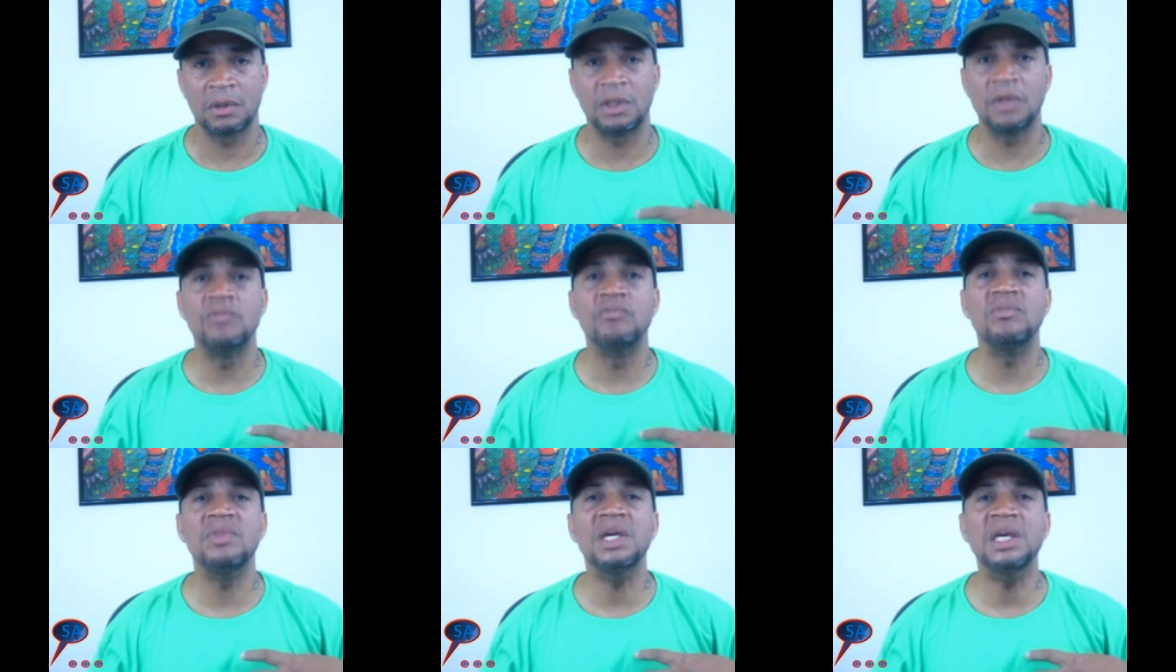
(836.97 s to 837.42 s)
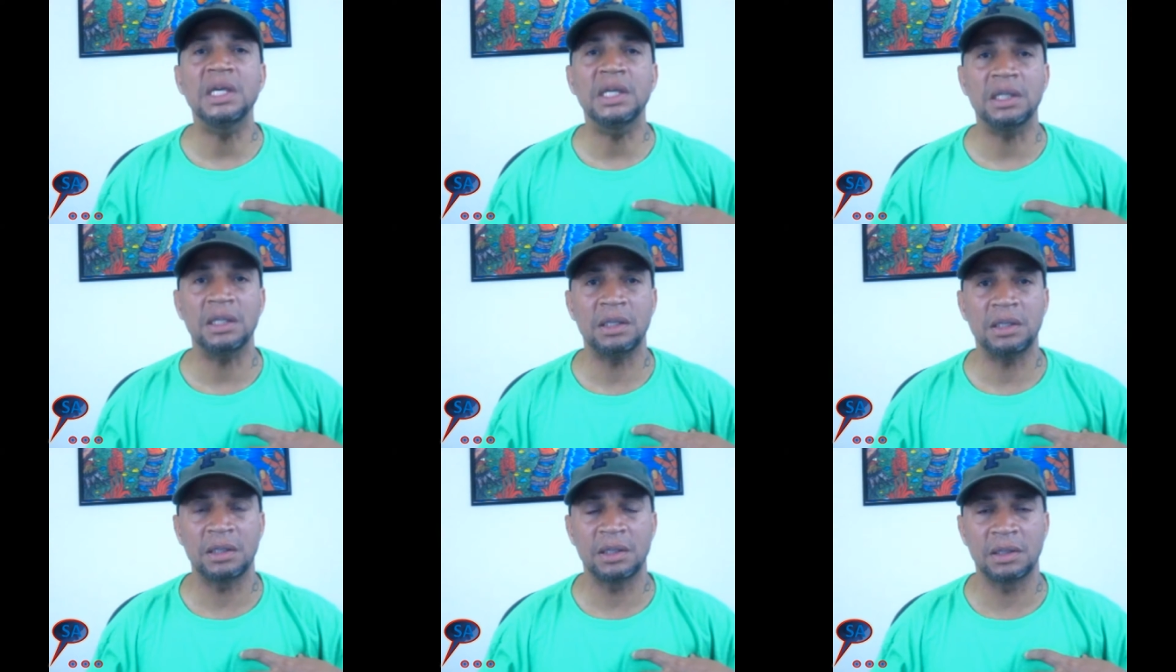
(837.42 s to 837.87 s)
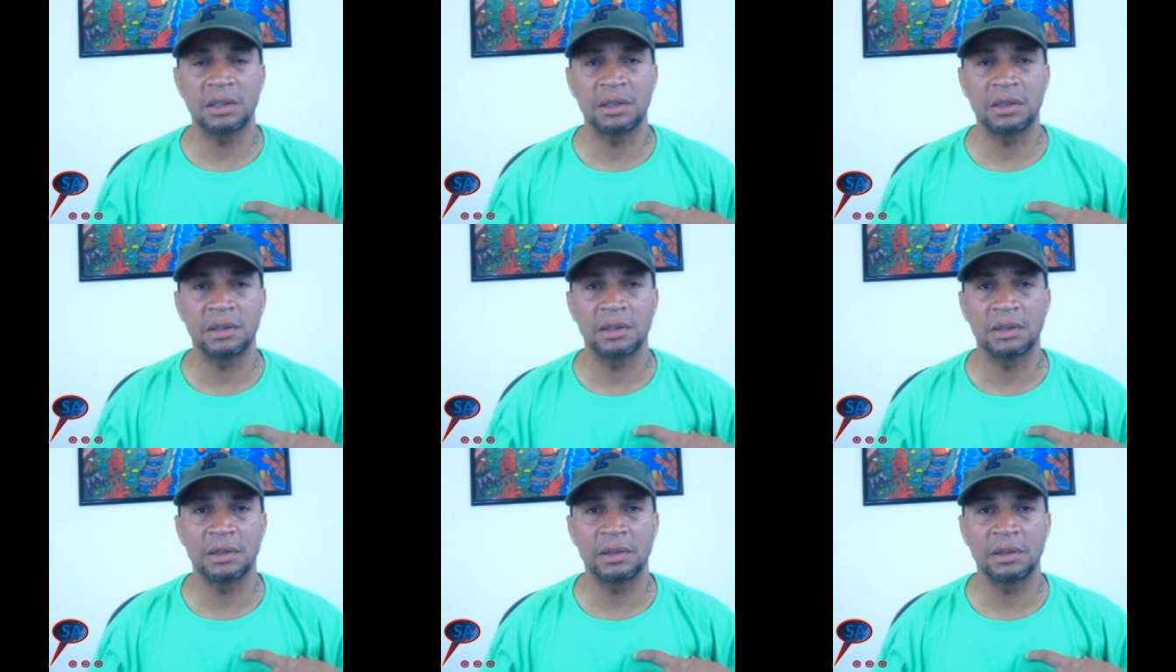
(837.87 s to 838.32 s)
the me
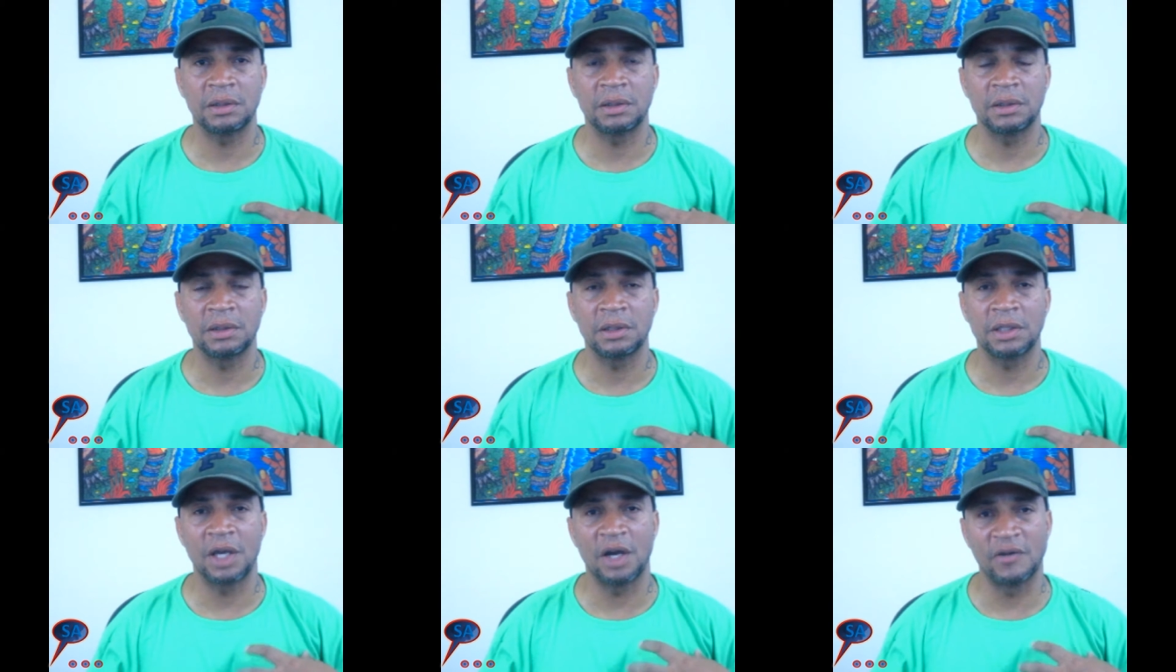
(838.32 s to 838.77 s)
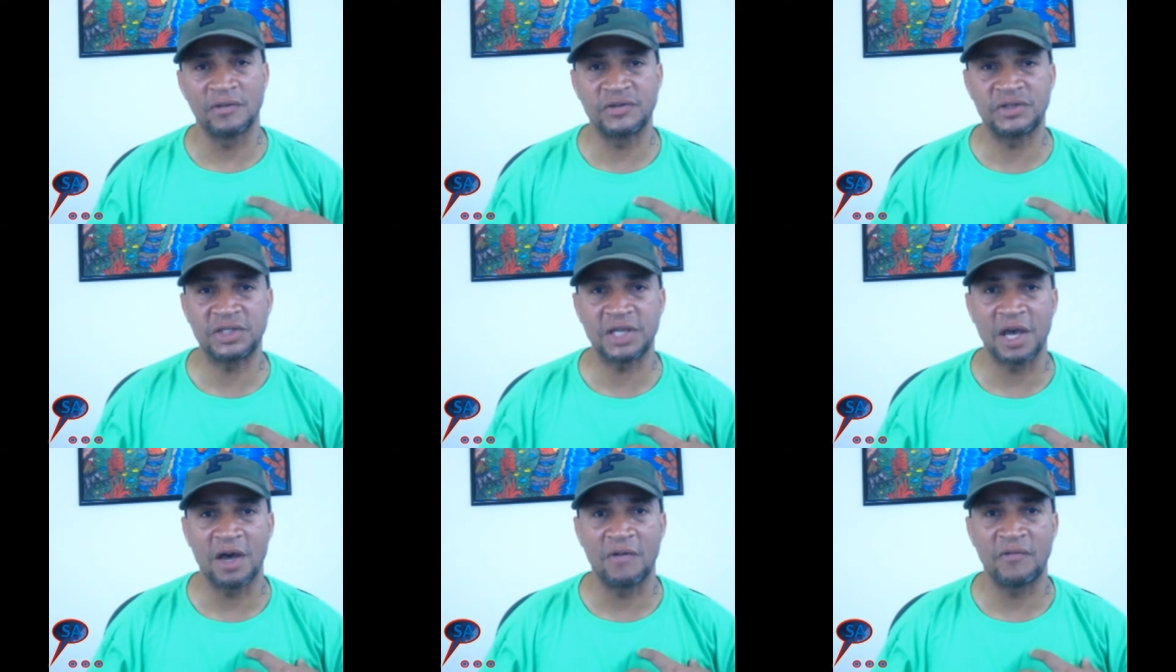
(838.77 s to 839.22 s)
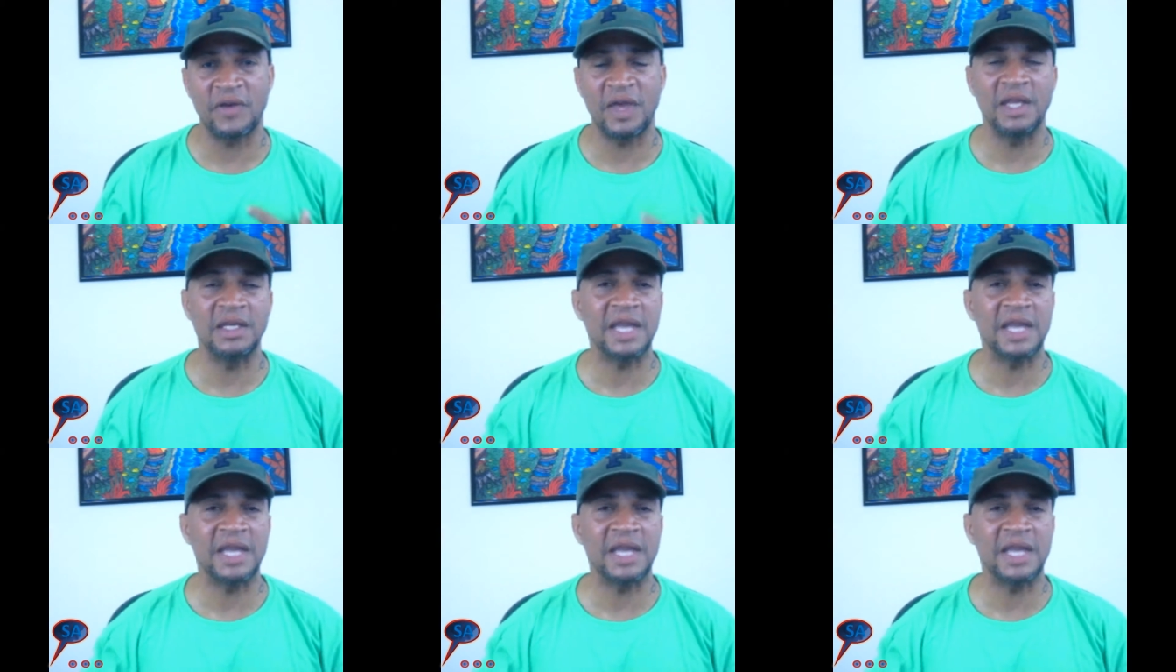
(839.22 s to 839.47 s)
of self,